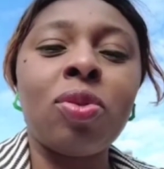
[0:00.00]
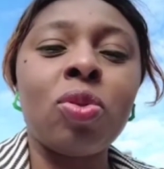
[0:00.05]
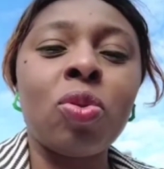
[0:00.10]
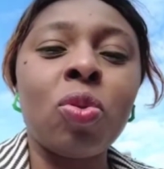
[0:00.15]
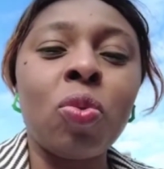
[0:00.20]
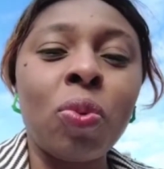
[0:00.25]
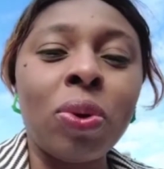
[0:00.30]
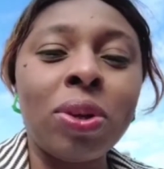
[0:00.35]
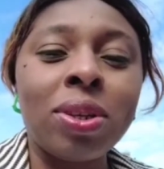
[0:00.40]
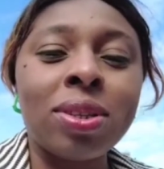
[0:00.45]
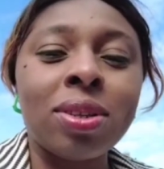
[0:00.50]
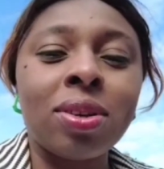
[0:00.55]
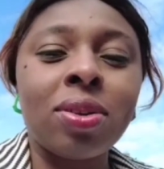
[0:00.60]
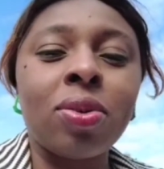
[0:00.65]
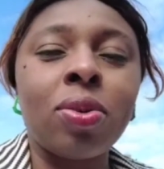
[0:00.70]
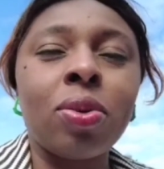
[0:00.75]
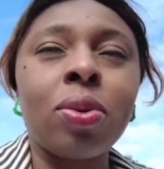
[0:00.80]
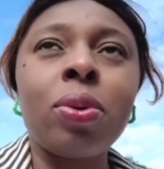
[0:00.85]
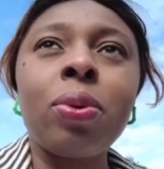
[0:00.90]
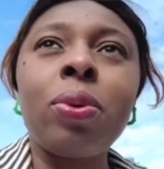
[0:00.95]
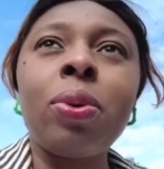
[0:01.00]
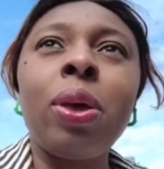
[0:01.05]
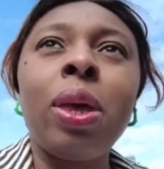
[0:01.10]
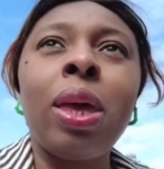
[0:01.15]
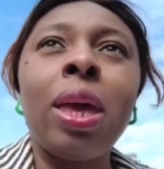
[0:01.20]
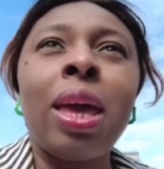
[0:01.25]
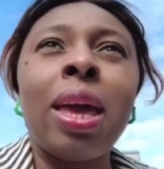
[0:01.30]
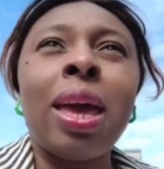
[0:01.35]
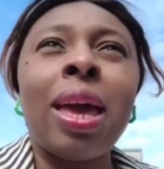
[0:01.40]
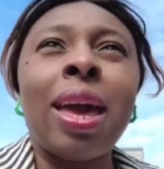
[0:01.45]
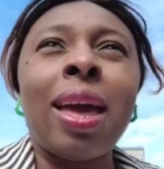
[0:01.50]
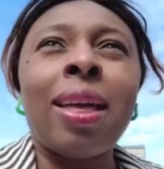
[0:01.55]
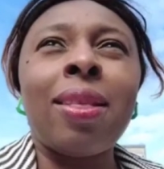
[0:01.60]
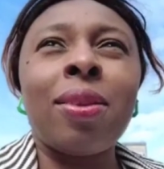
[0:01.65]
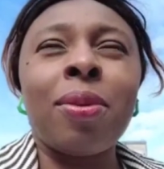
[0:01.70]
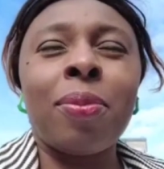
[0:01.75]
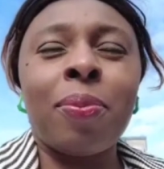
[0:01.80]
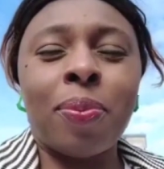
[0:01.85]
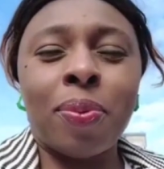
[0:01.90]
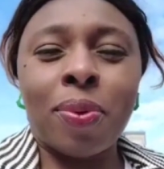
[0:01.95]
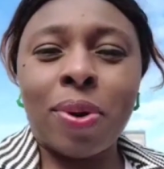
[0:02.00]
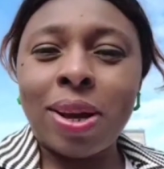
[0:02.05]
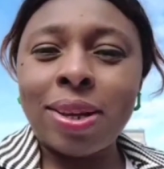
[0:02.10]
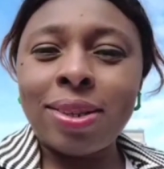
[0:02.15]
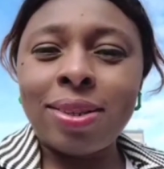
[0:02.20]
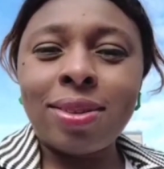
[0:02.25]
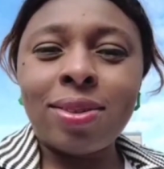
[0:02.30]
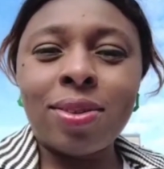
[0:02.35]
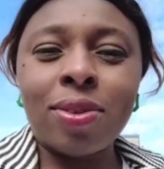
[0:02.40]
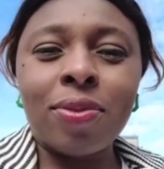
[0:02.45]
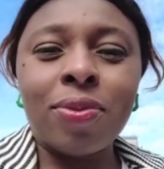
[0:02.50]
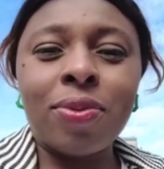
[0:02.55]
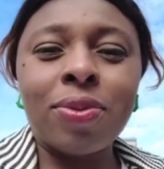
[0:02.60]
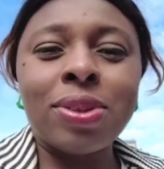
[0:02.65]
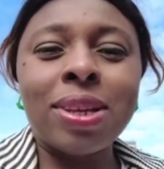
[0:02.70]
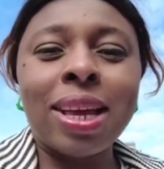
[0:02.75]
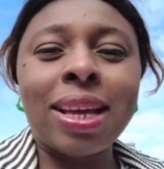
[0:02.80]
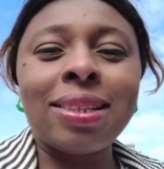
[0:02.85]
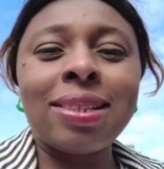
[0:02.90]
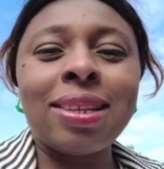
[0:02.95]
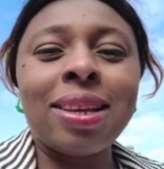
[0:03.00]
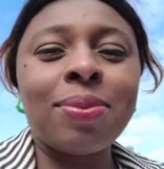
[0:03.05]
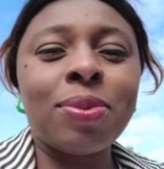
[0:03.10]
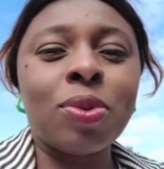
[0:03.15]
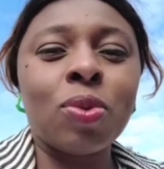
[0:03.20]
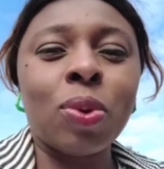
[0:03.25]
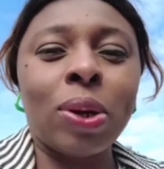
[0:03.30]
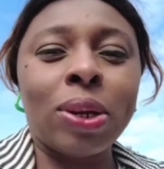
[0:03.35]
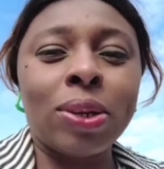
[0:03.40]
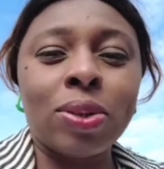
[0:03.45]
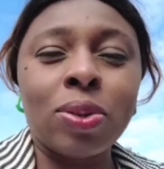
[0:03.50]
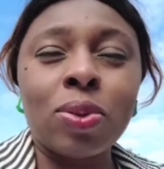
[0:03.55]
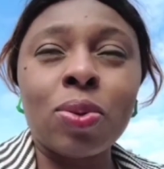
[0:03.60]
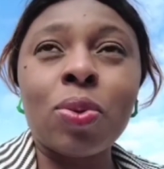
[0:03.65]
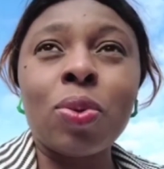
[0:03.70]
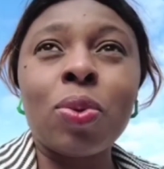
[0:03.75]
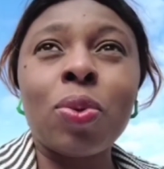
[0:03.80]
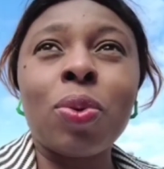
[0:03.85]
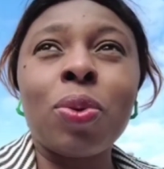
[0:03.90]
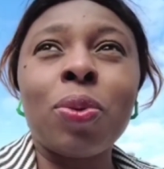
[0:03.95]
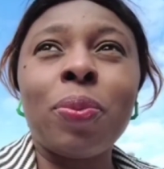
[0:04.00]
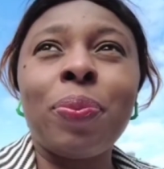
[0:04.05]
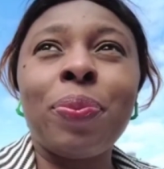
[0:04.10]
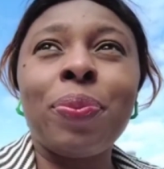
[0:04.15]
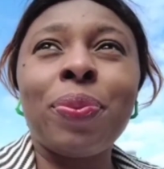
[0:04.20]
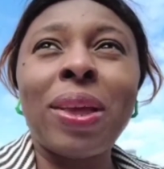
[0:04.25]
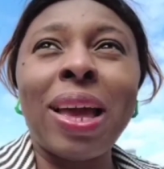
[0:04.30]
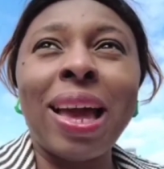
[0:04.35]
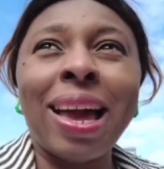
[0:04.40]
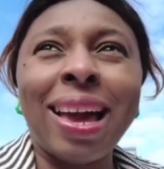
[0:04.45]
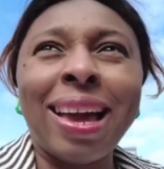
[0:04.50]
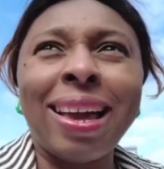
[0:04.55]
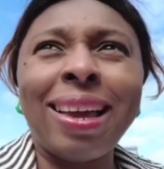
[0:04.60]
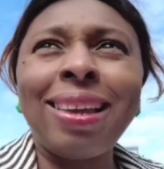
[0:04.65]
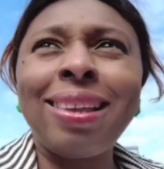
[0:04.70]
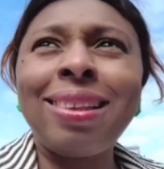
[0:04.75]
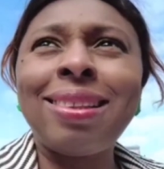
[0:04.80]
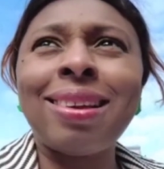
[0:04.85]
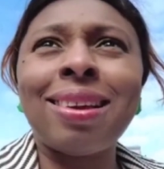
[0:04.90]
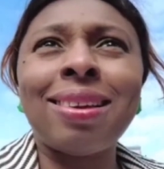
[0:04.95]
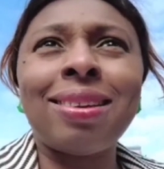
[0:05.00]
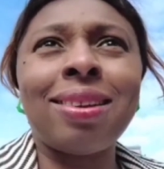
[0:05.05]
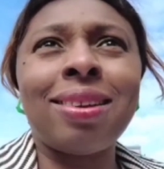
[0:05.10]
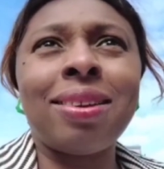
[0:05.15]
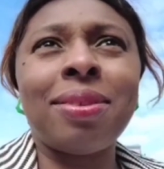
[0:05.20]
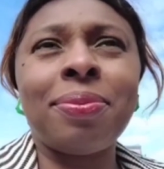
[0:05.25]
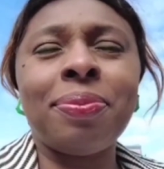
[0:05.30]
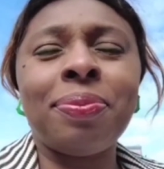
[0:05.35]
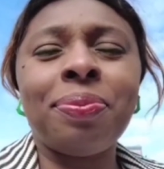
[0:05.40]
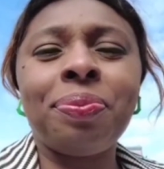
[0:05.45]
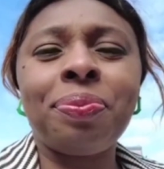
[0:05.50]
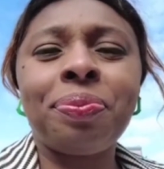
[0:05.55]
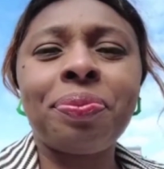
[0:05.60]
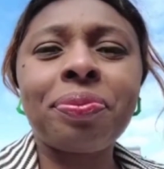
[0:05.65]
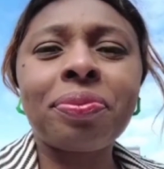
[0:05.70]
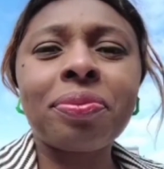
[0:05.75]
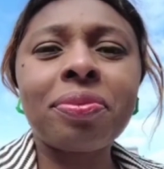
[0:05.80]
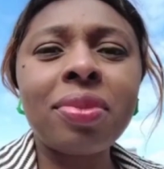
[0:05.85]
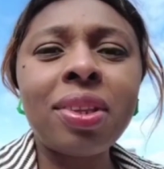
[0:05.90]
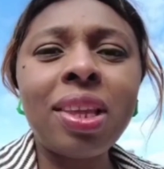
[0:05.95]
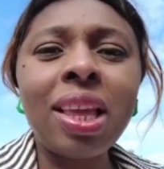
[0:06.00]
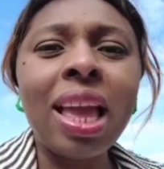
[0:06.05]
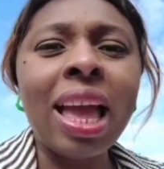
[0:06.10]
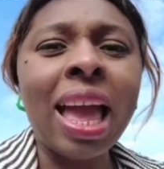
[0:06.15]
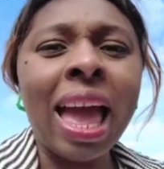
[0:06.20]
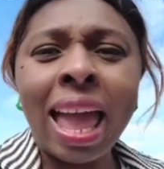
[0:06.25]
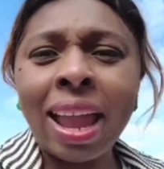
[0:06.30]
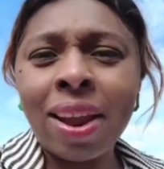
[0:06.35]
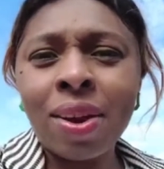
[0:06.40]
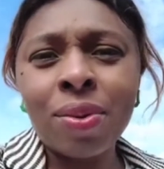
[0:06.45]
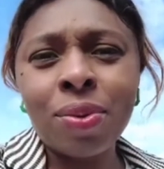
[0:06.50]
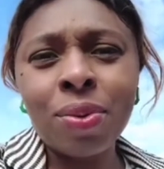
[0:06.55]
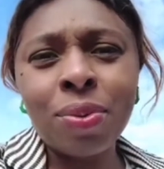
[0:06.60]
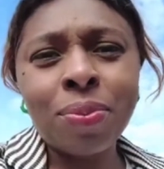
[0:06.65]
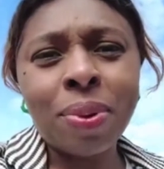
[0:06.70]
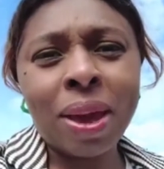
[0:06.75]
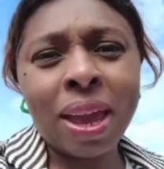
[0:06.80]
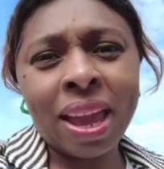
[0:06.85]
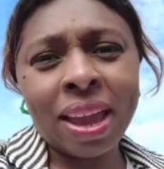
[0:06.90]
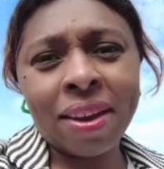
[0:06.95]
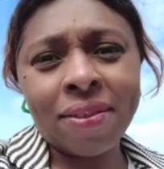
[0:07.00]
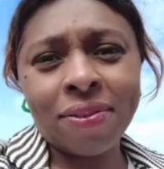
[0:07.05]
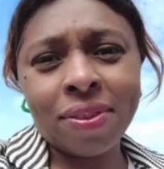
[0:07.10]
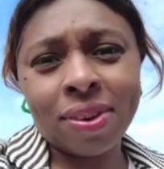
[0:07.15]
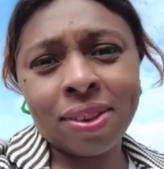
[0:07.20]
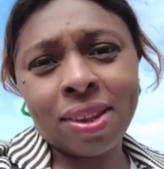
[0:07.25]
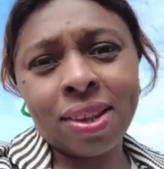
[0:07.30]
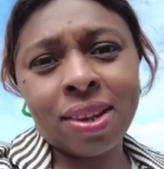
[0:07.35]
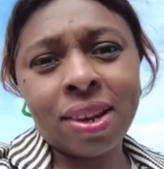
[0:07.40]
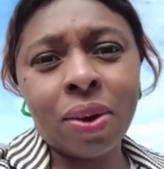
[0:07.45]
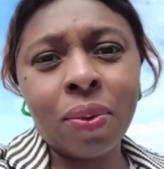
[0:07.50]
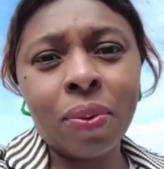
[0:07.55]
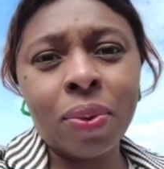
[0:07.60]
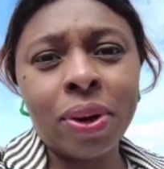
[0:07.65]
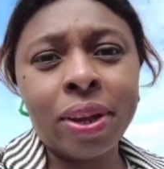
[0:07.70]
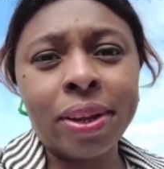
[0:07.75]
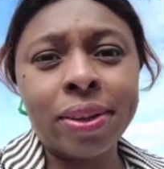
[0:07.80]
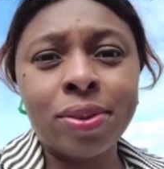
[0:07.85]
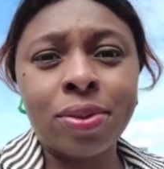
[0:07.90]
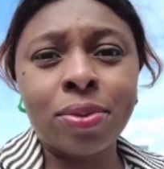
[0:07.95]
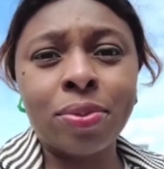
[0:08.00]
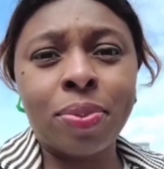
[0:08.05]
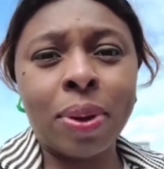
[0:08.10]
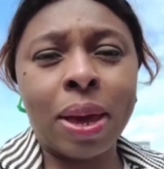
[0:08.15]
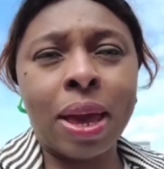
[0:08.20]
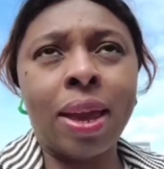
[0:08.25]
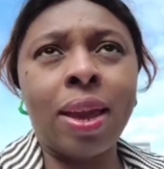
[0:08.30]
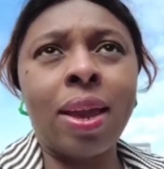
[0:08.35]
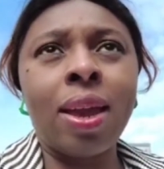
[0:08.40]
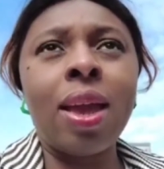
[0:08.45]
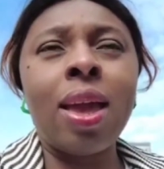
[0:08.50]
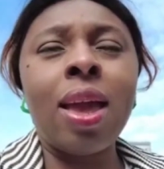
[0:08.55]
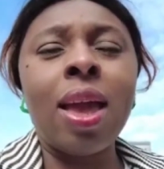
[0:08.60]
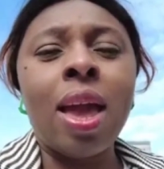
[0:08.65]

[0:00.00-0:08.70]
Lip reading: 2 weeks ago and the prices of food items were so high that I couldn't buy everything I wanted to buy.